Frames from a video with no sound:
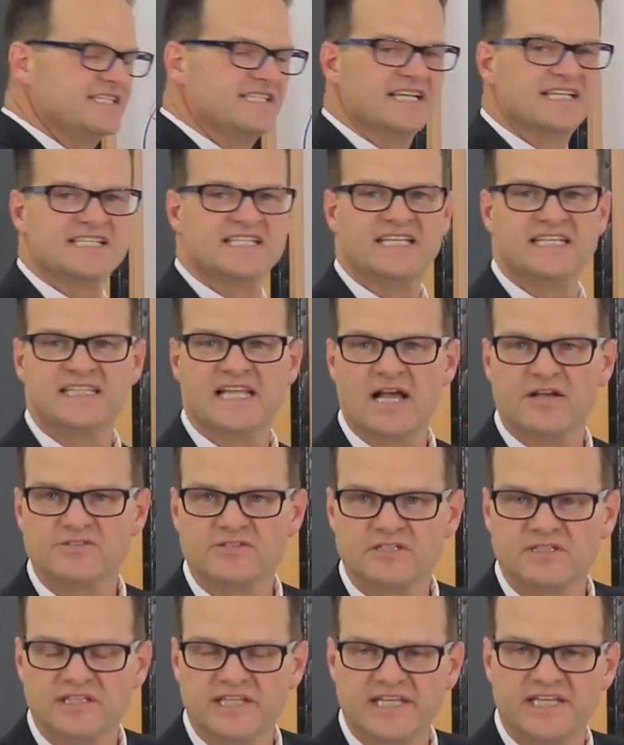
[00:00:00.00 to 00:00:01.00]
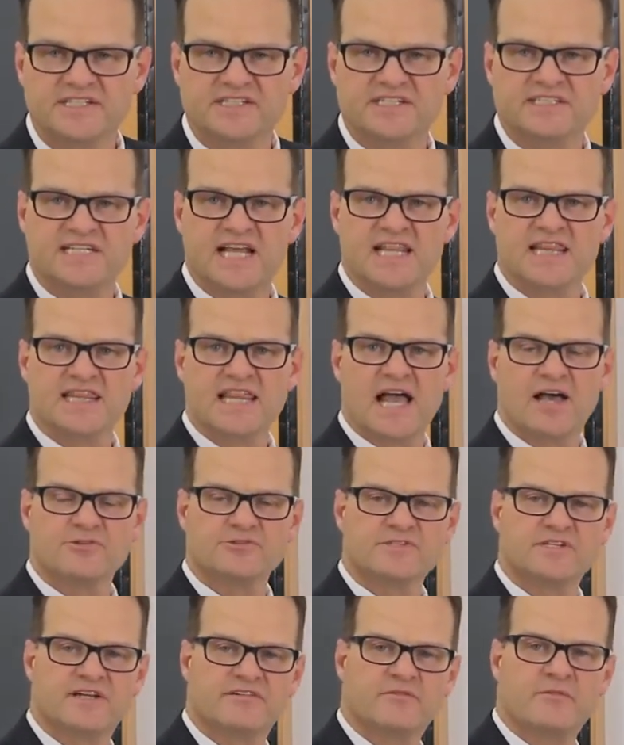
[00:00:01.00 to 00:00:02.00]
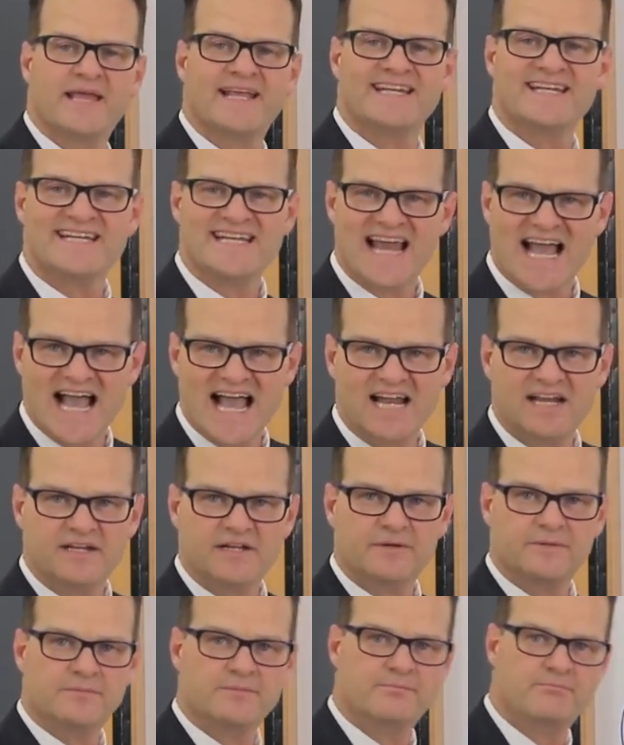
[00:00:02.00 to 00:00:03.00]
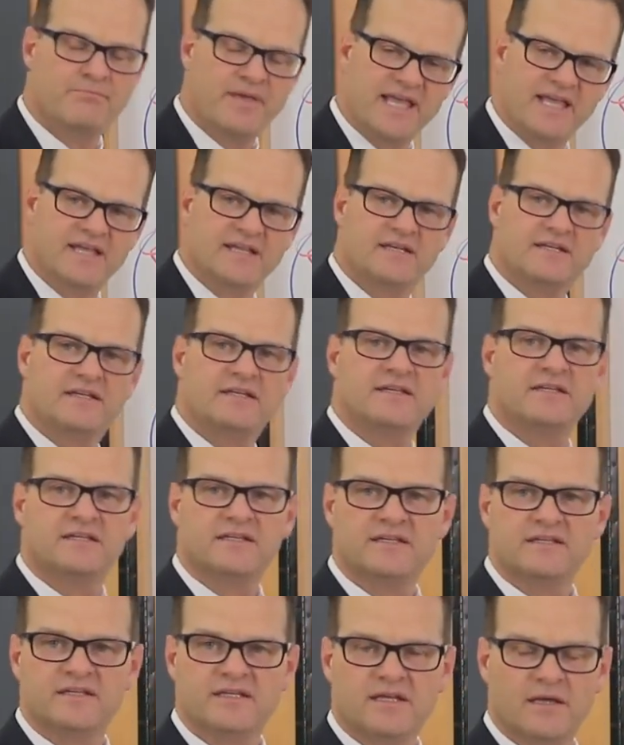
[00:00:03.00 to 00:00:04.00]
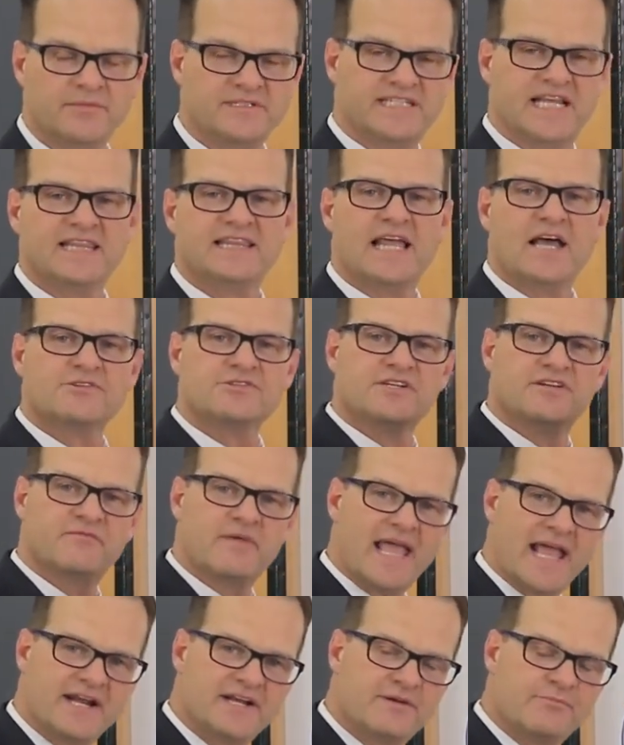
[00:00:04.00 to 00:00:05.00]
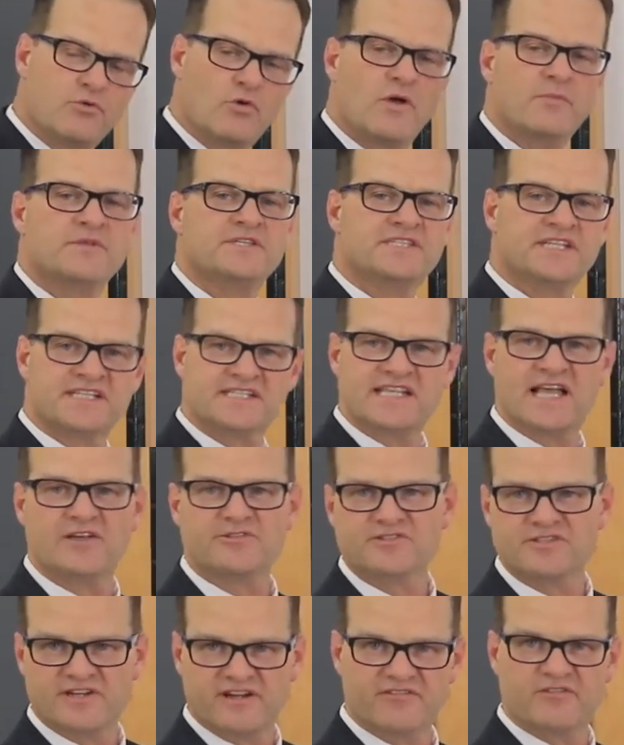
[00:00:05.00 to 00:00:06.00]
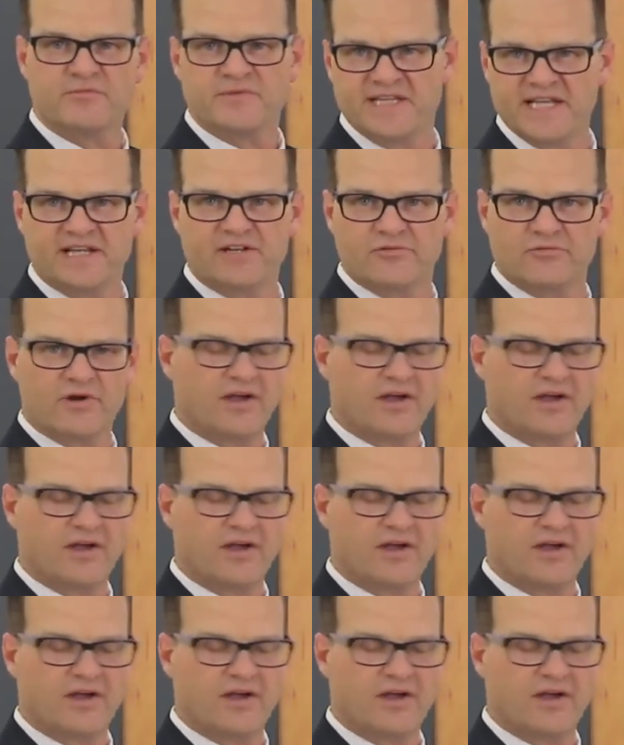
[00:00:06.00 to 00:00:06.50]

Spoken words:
16,000 leads and 10,000 of them had not been, 10,000 of them had an appointment, 6,000 of them didn't,